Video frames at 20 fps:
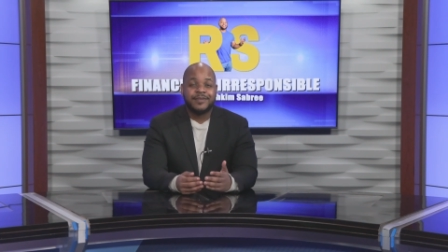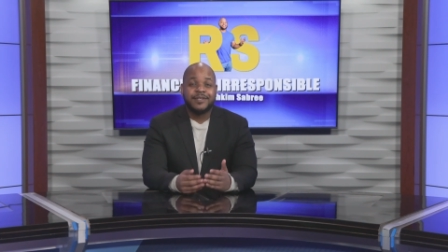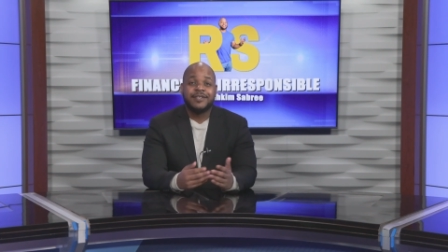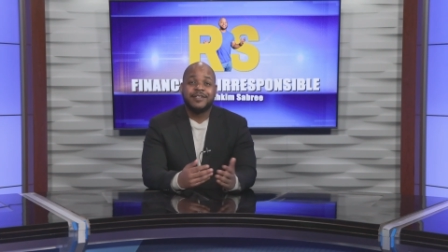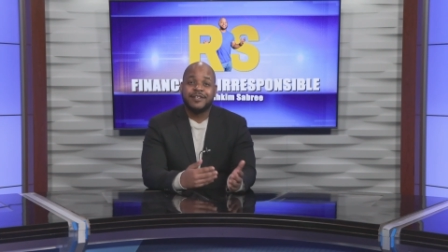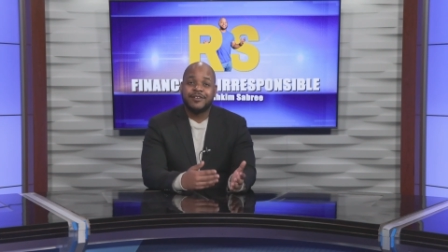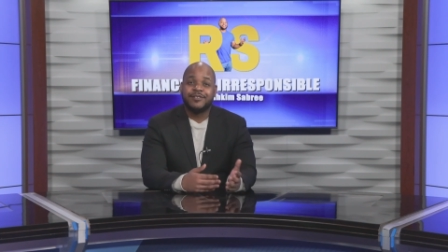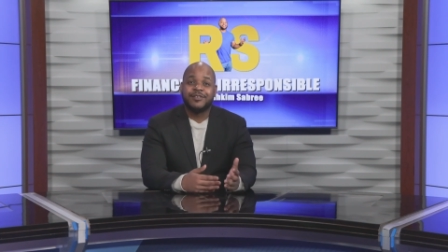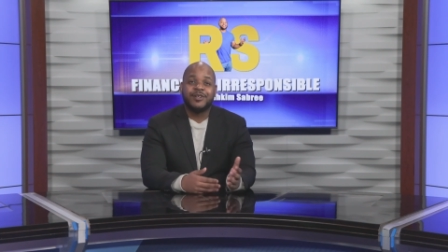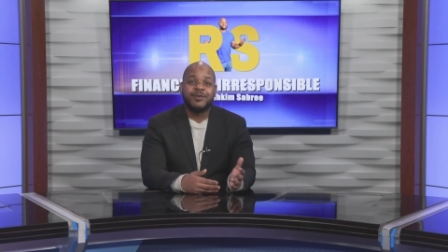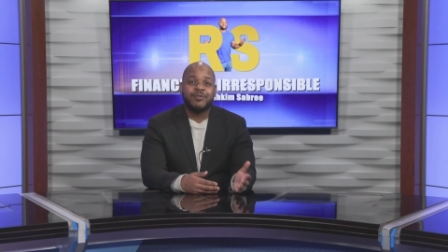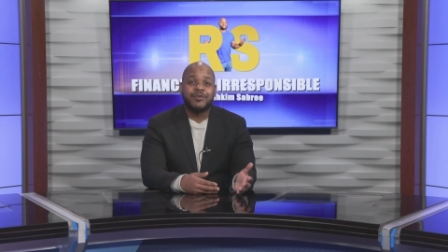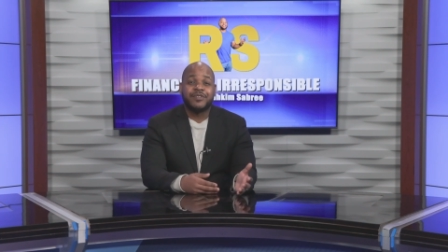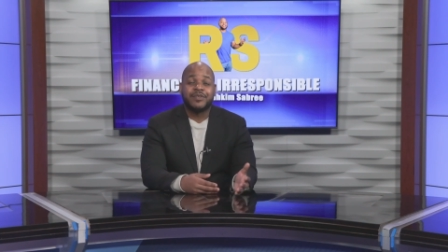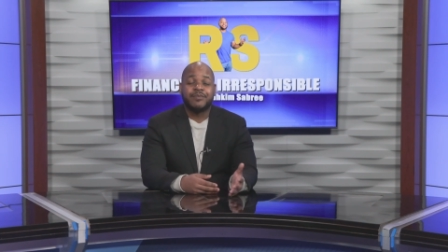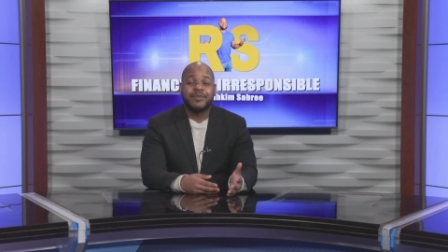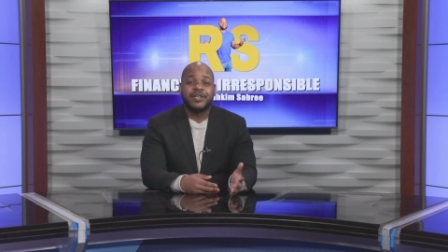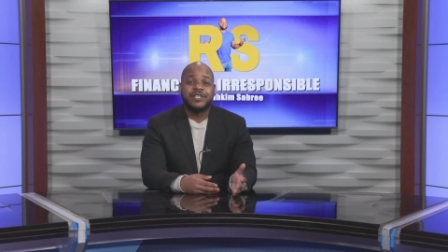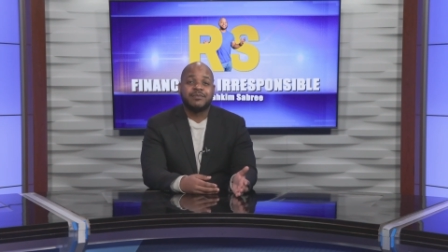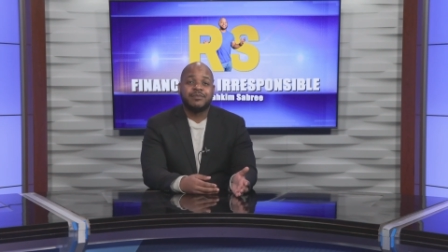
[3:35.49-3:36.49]
dealing with
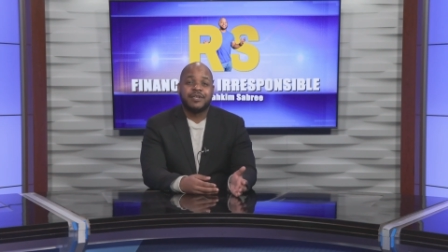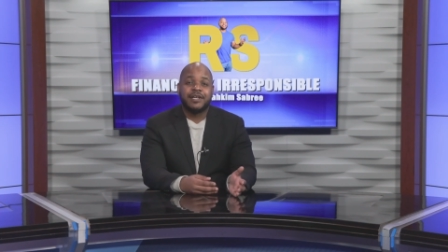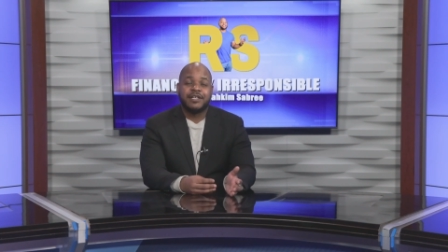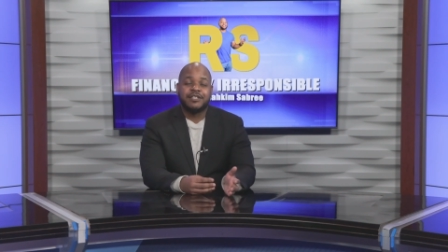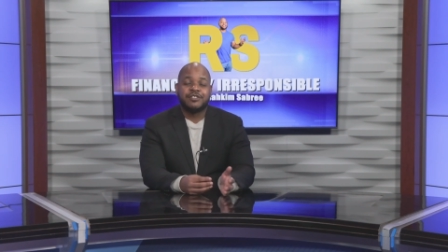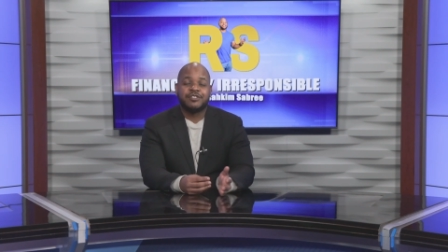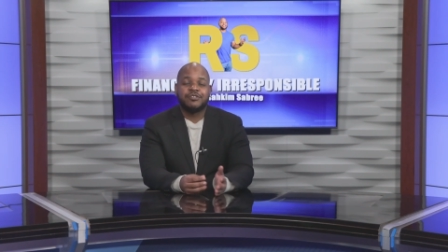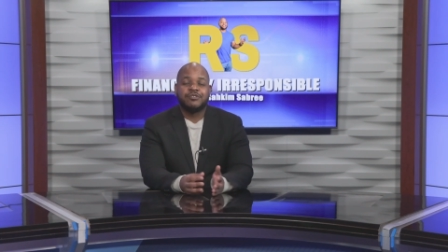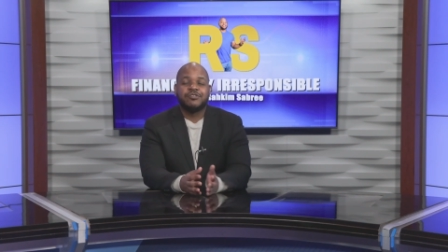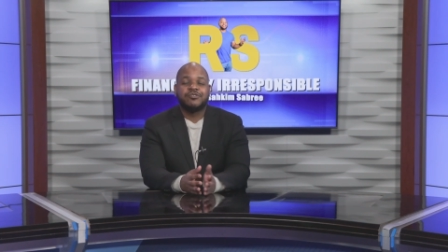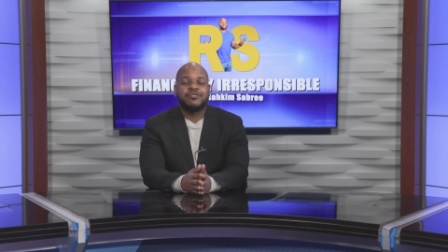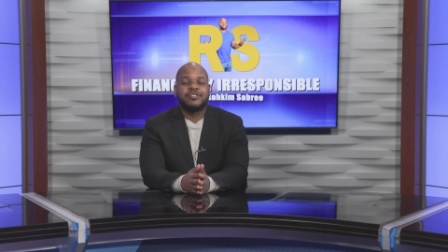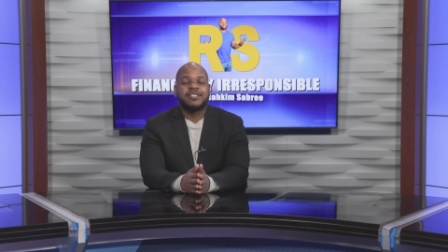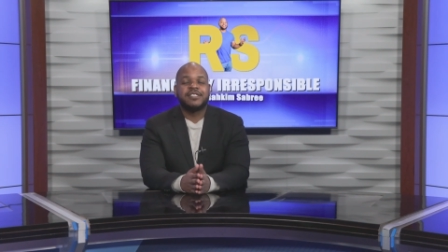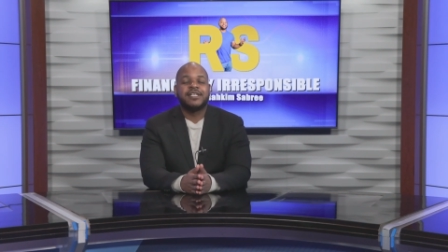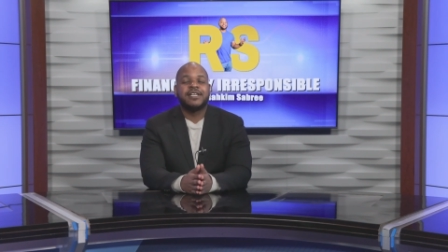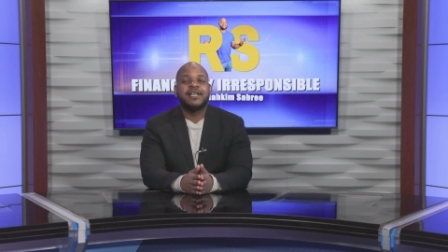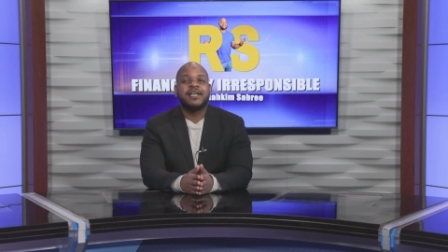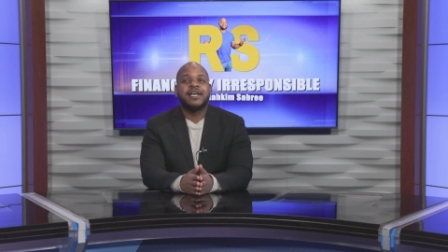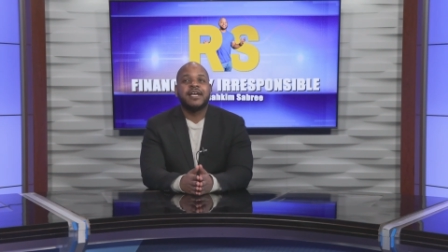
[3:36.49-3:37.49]
enmeshment as children,
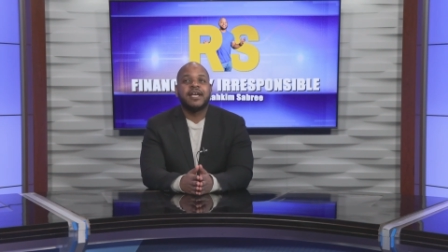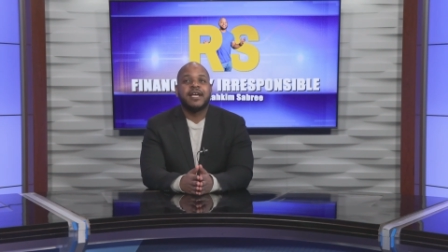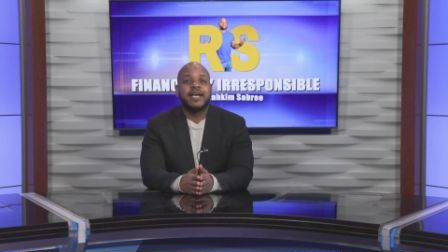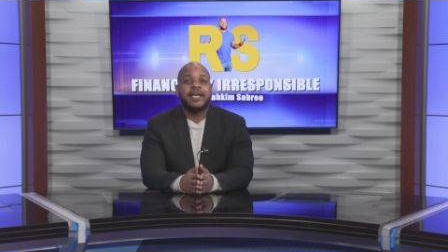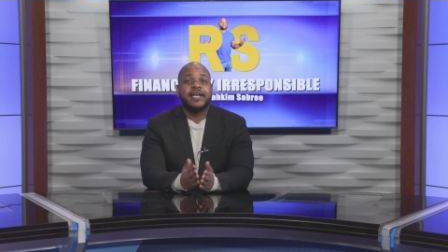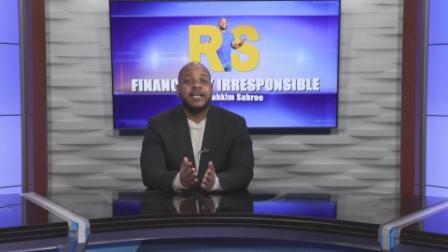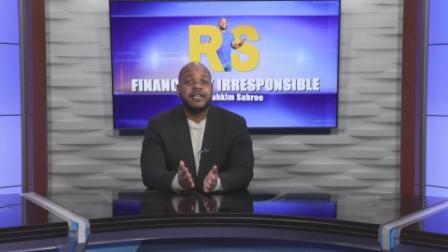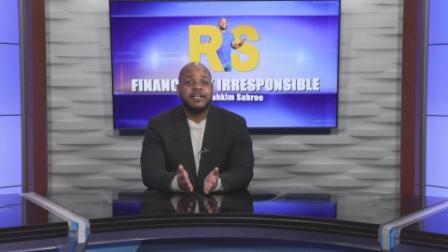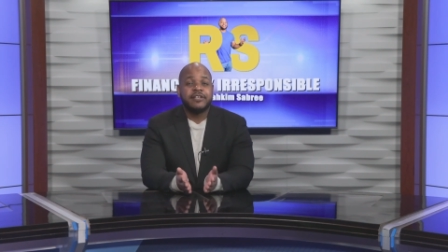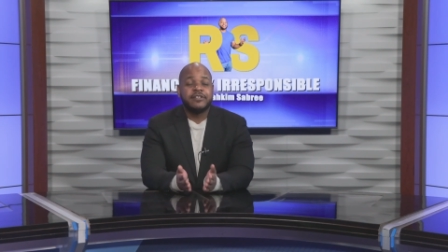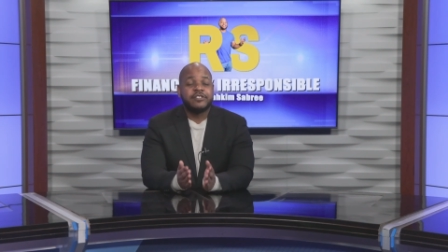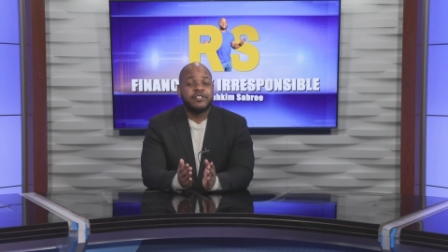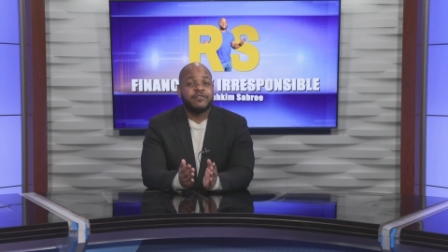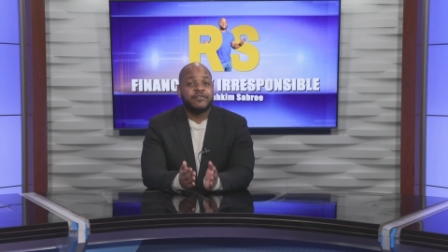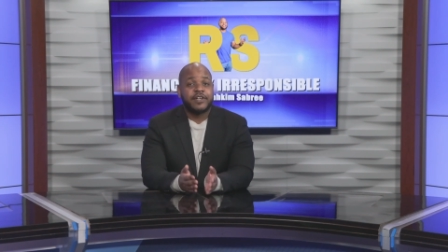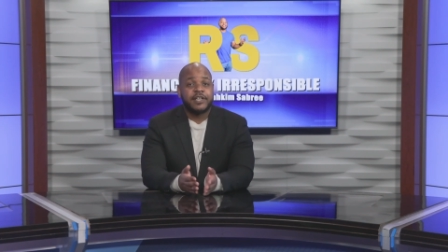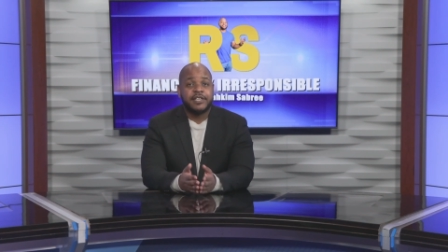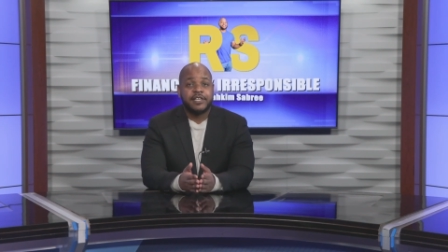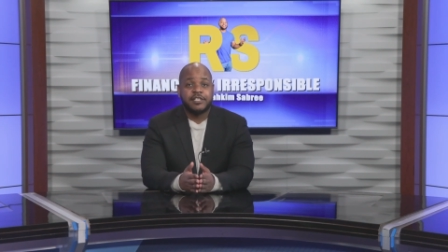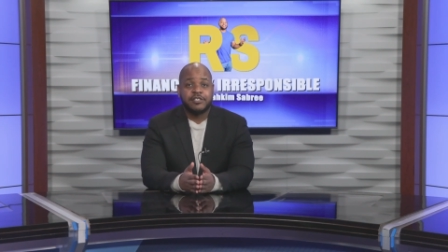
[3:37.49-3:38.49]
is
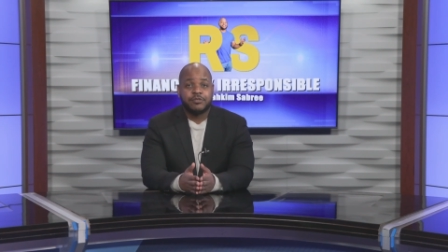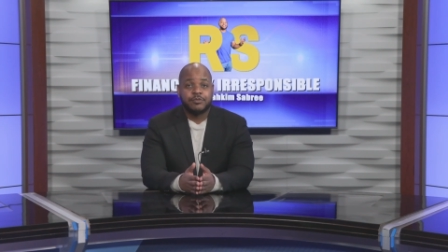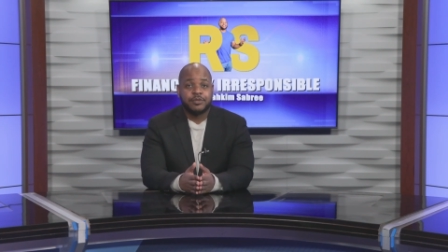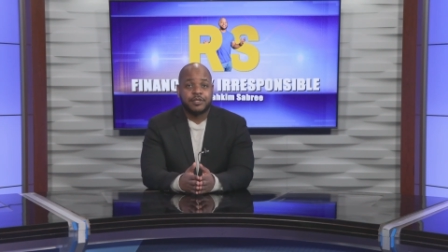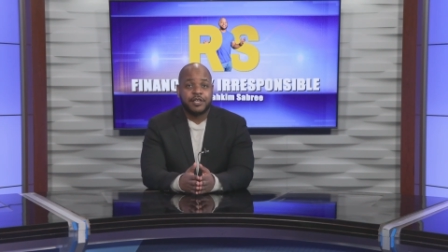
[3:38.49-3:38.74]
financial